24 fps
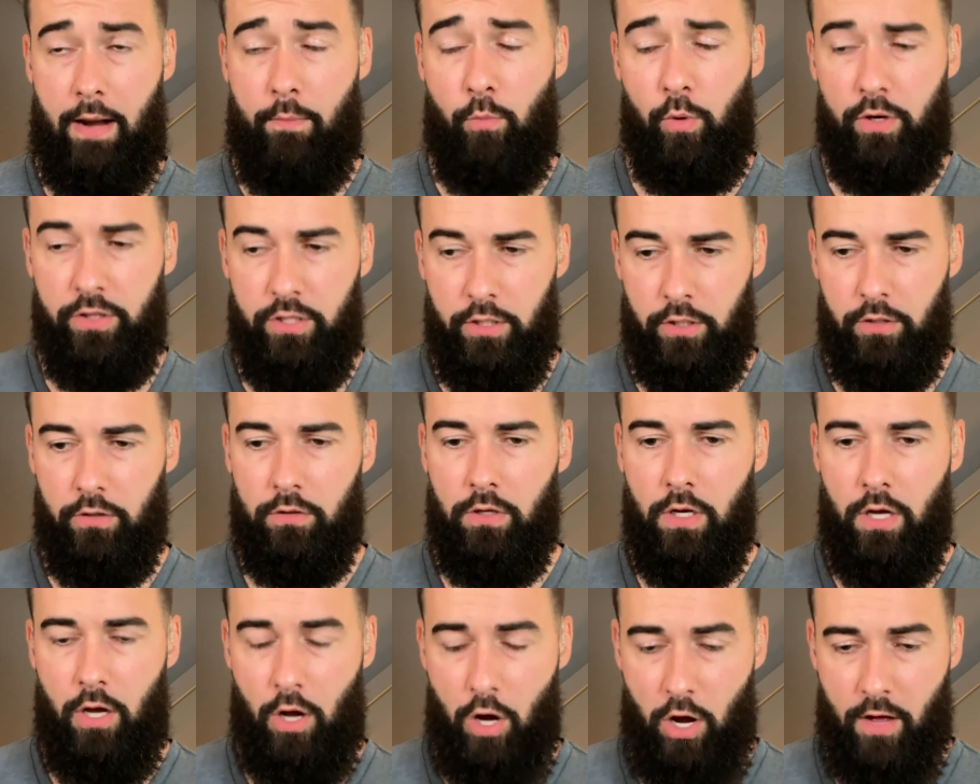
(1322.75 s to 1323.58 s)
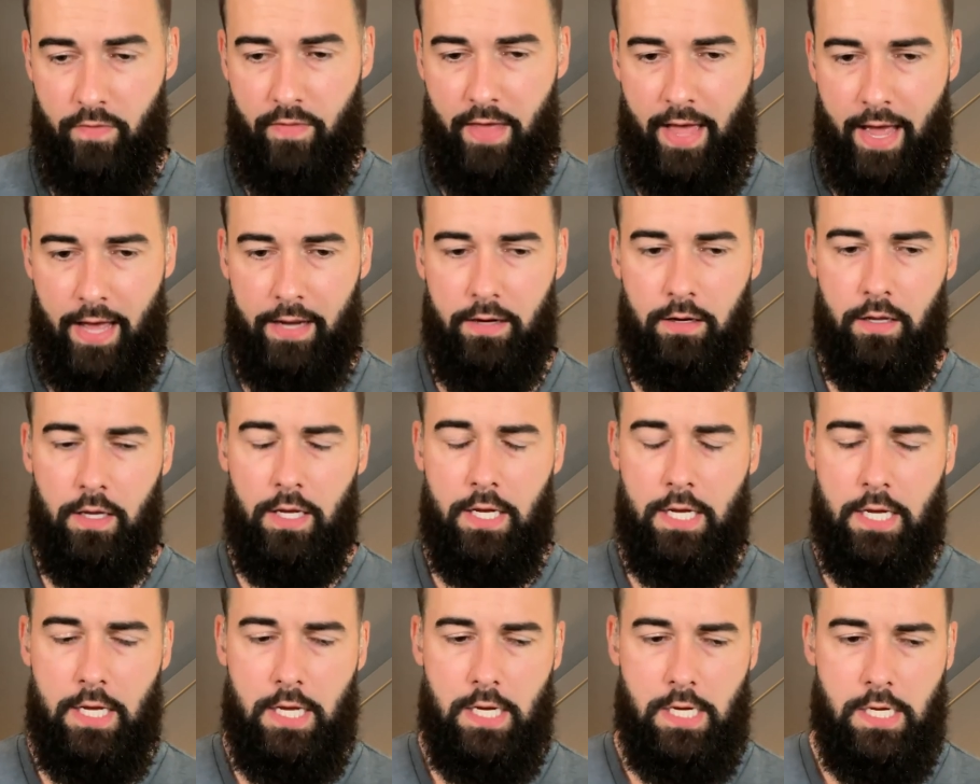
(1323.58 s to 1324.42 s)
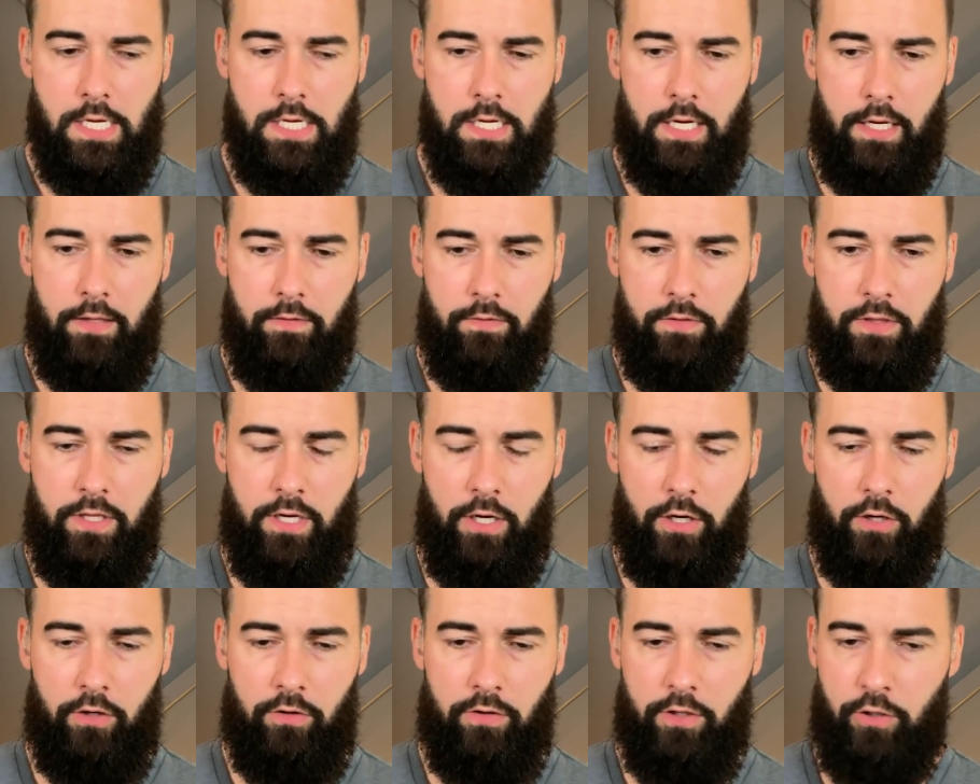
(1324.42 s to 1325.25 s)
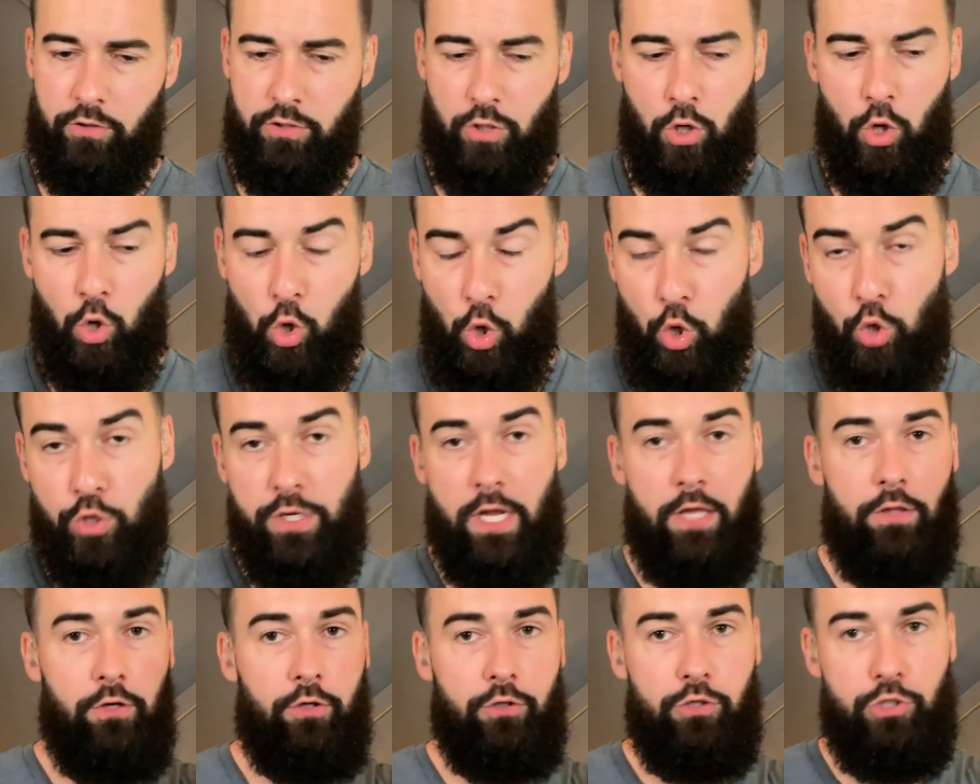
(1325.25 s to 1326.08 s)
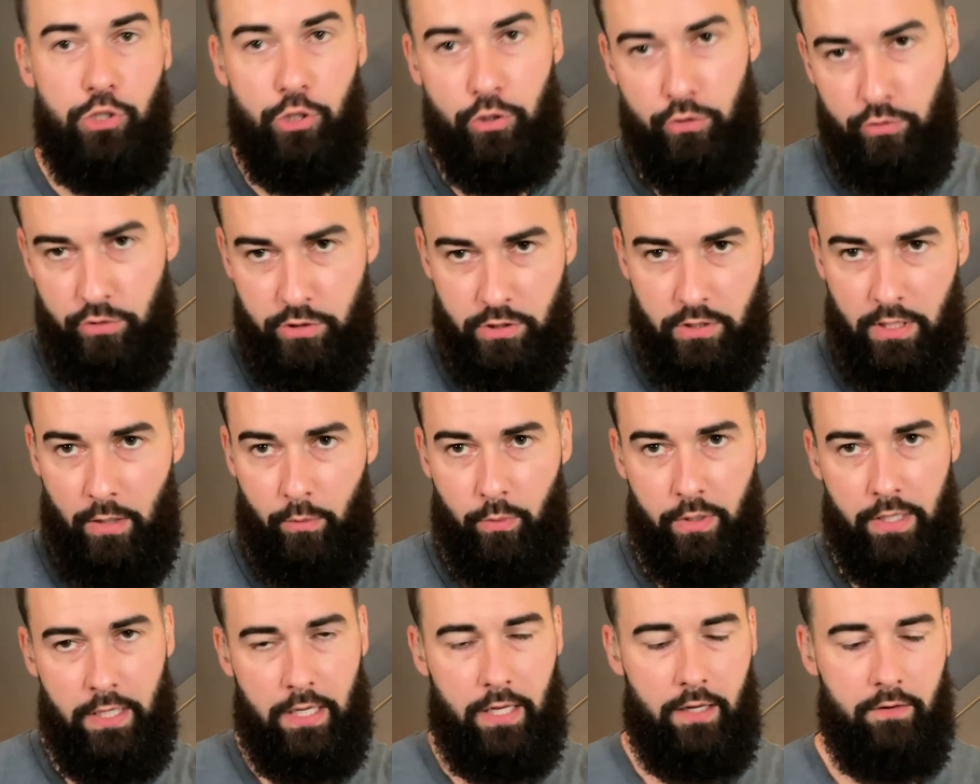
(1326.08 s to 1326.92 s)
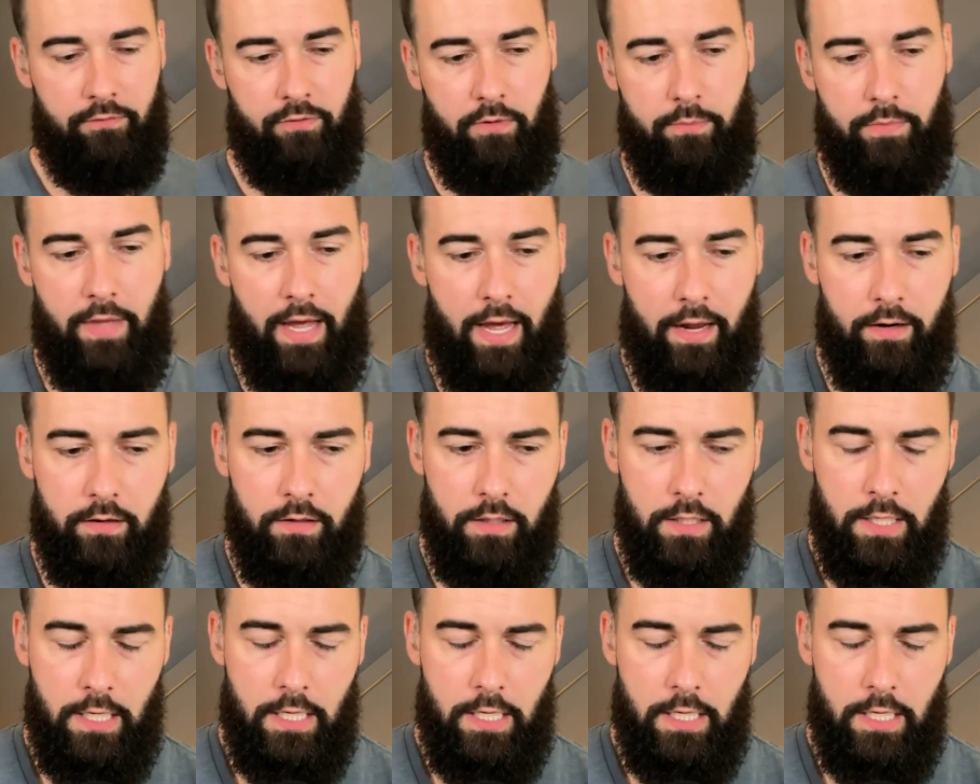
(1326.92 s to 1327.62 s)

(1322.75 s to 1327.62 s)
I'm with you on that. There, there's a whole nother juice that we get from that.